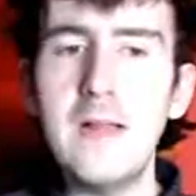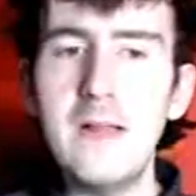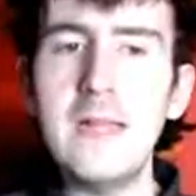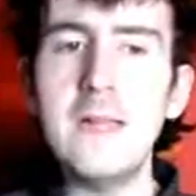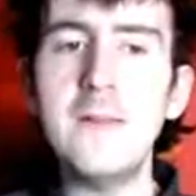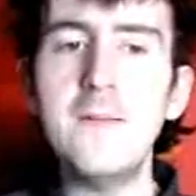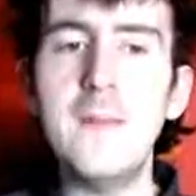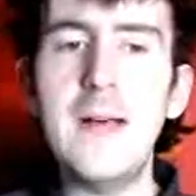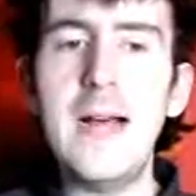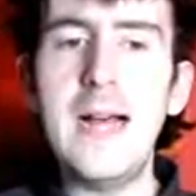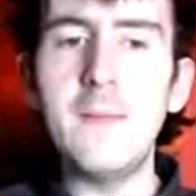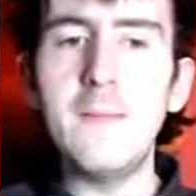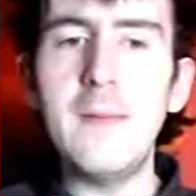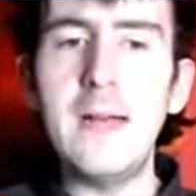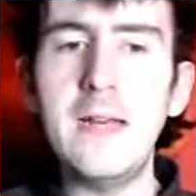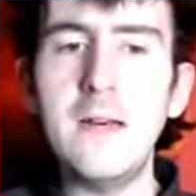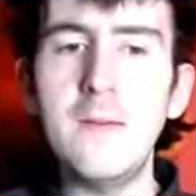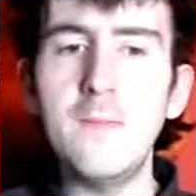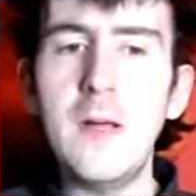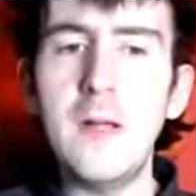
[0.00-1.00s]
Welcome back,
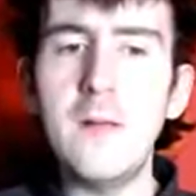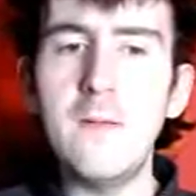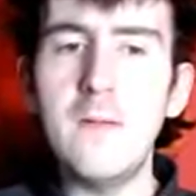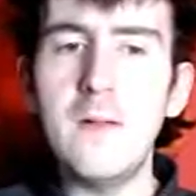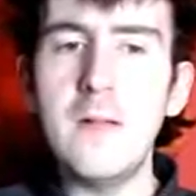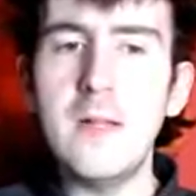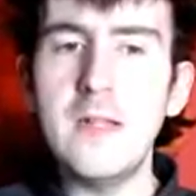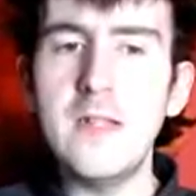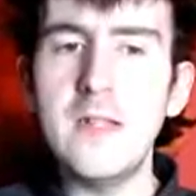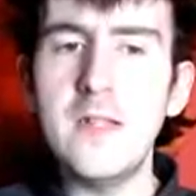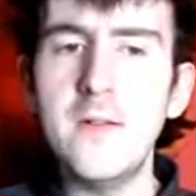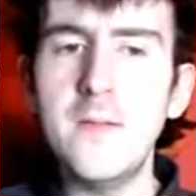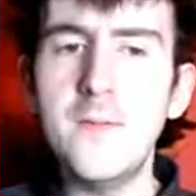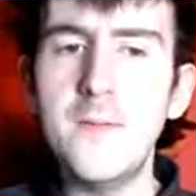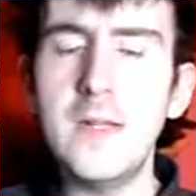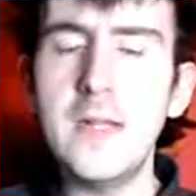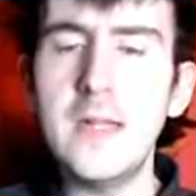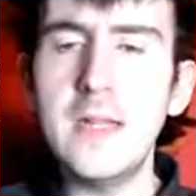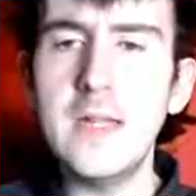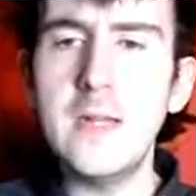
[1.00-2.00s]
my young Pawans, to
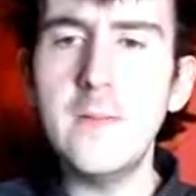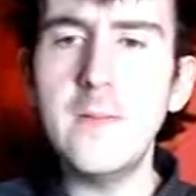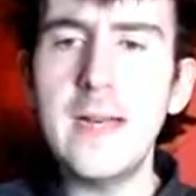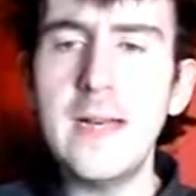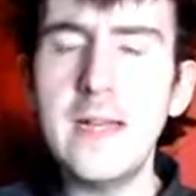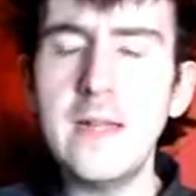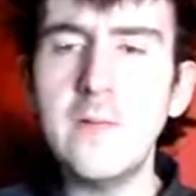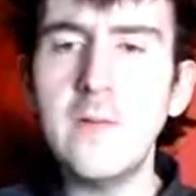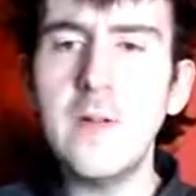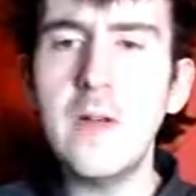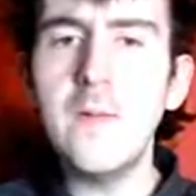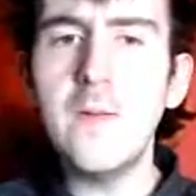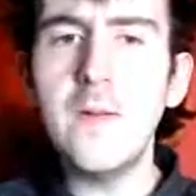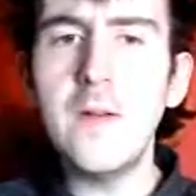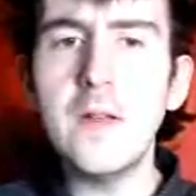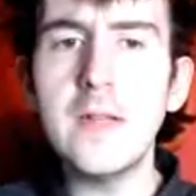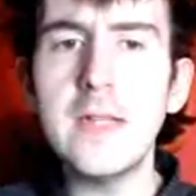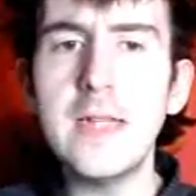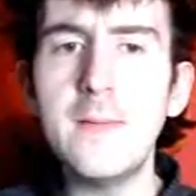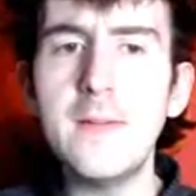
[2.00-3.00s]
Plus the Mouse with our
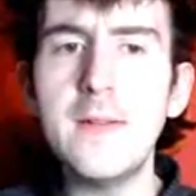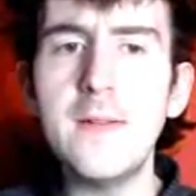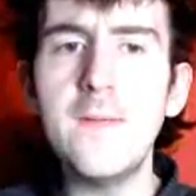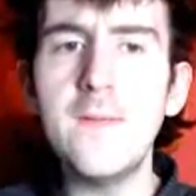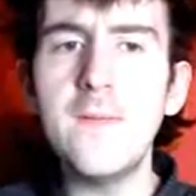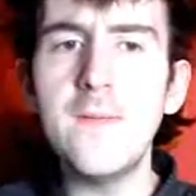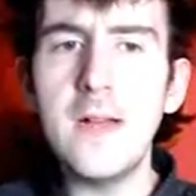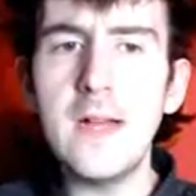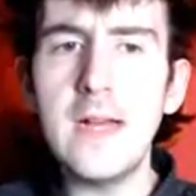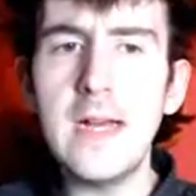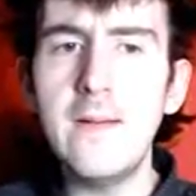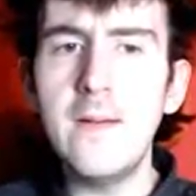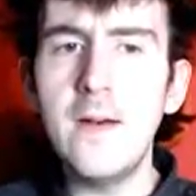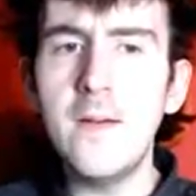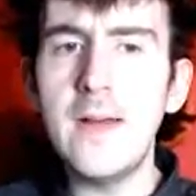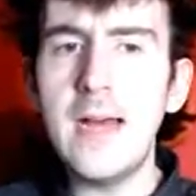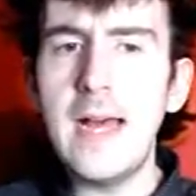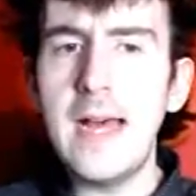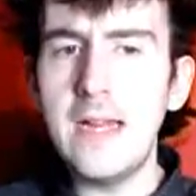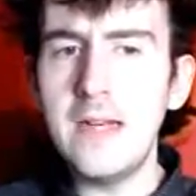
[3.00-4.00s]
thoughts on episode 5
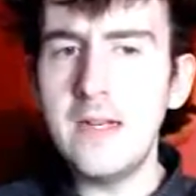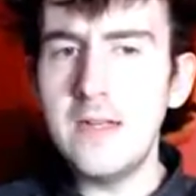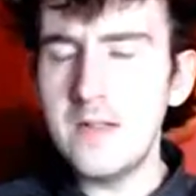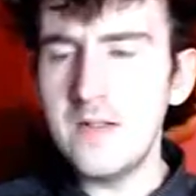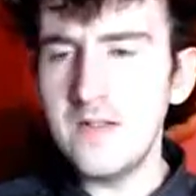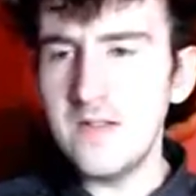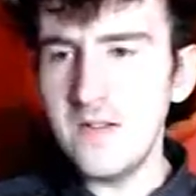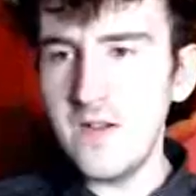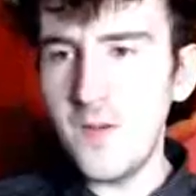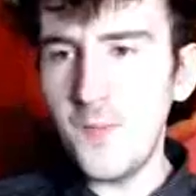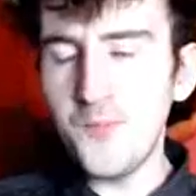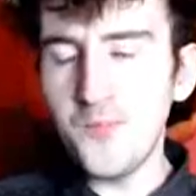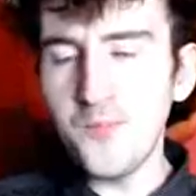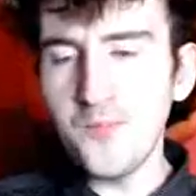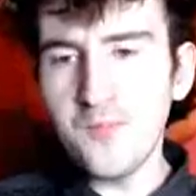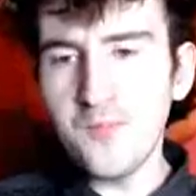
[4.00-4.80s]
of Andor.